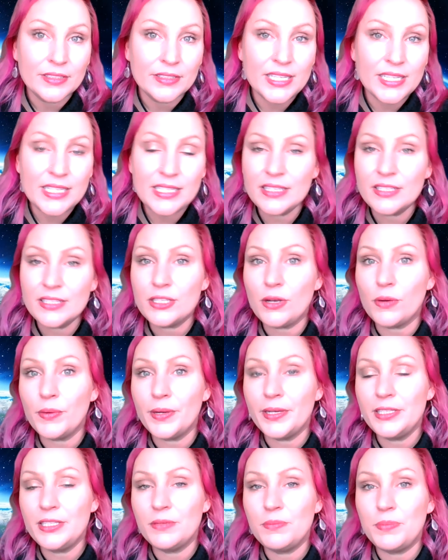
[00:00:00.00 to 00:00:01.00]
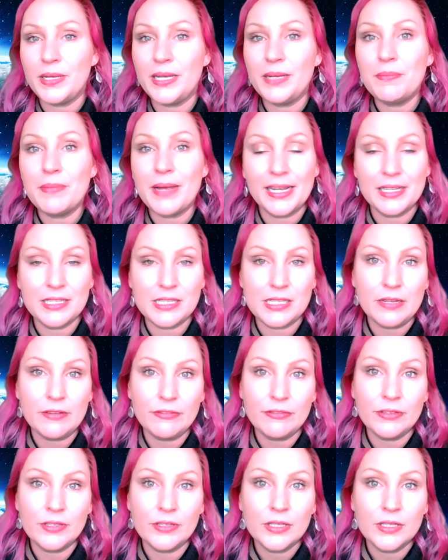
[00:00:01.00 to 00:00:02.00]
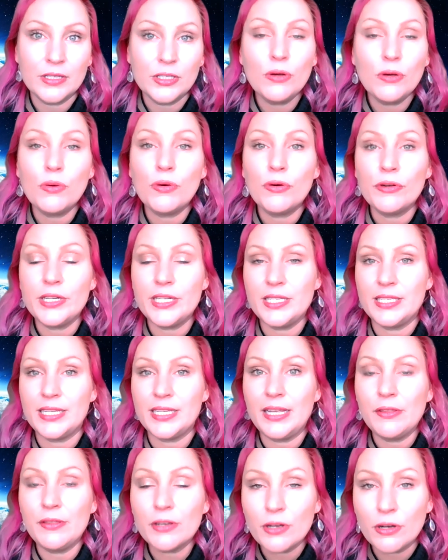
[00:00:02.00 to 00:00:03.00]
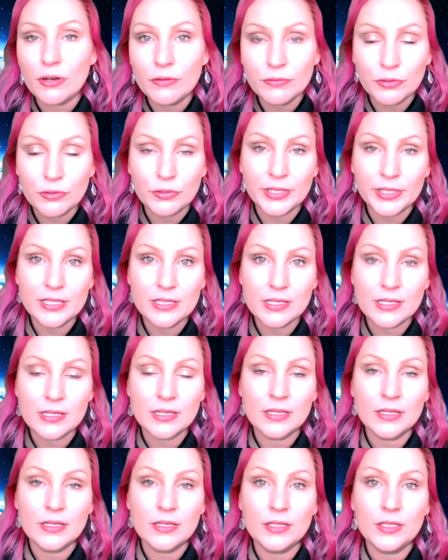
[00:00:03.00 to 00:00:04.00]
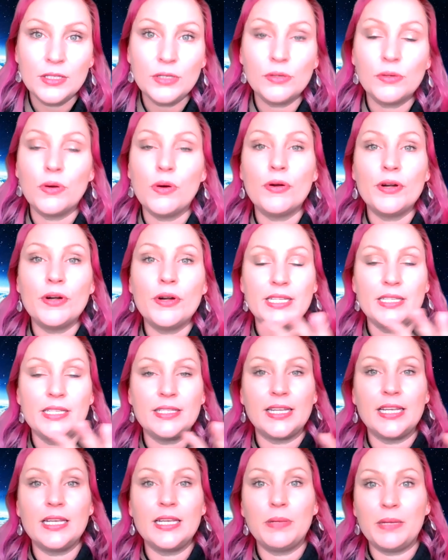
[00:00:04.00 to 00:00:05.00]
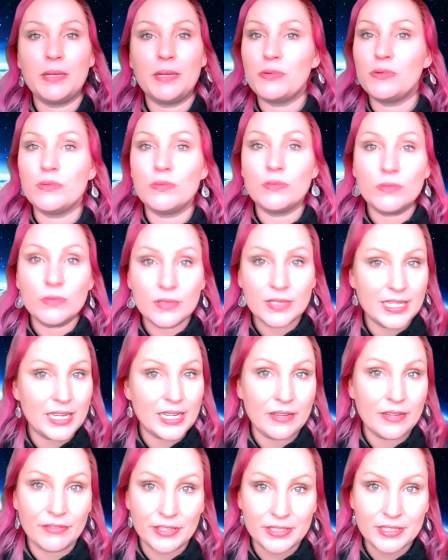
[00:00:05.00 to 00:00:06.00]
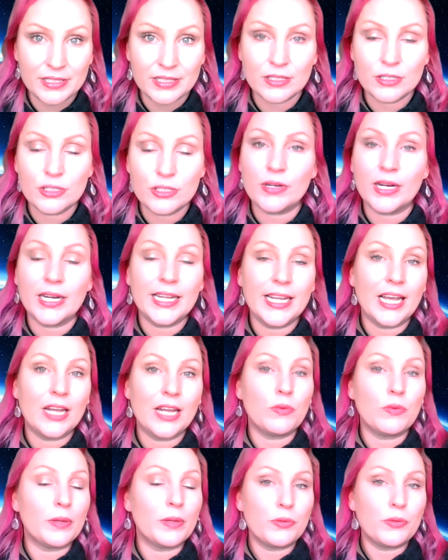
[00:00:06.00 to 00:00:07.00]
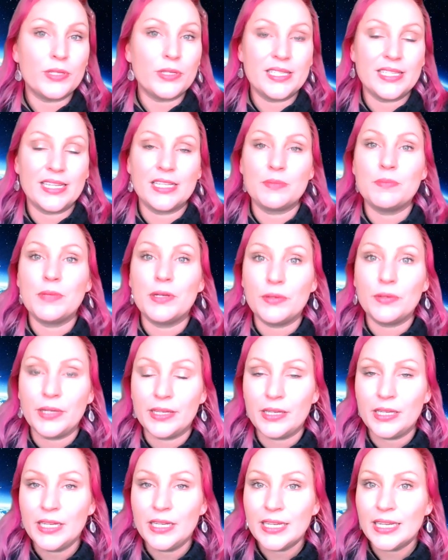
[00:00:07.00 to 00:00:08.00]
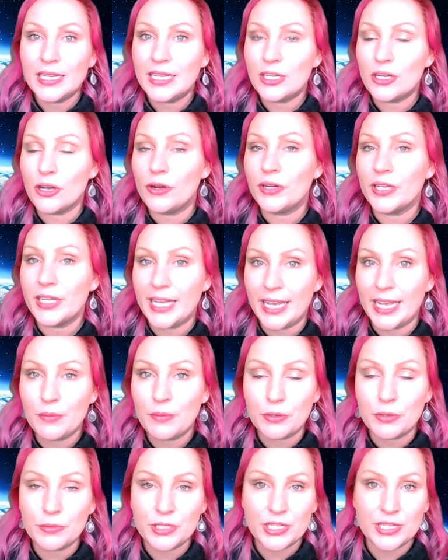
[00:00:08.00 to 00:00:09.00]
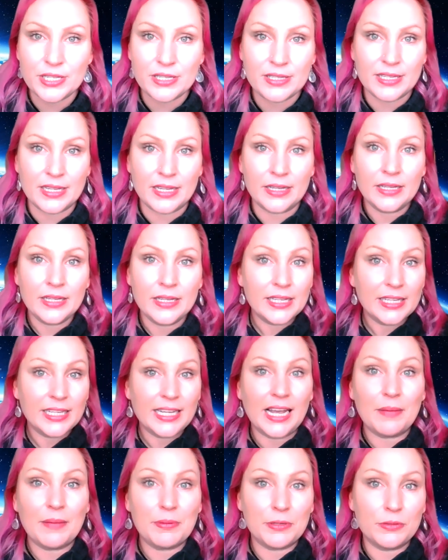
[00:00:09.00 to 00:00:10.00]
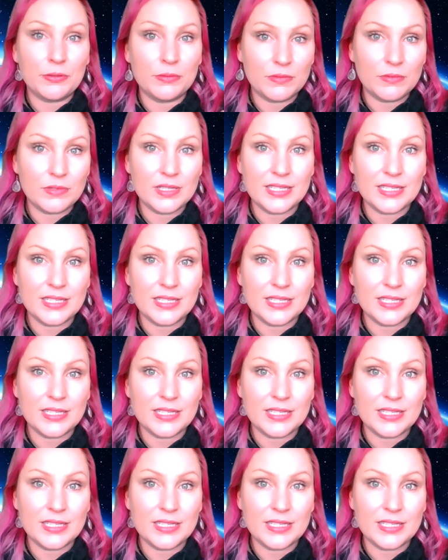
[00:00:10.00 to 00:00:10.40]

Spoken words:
This is going to be massive. You're already seeing the convoys. You're already seeing people sick of it. Australia had 1.6 million go to Canberra, which is the capital,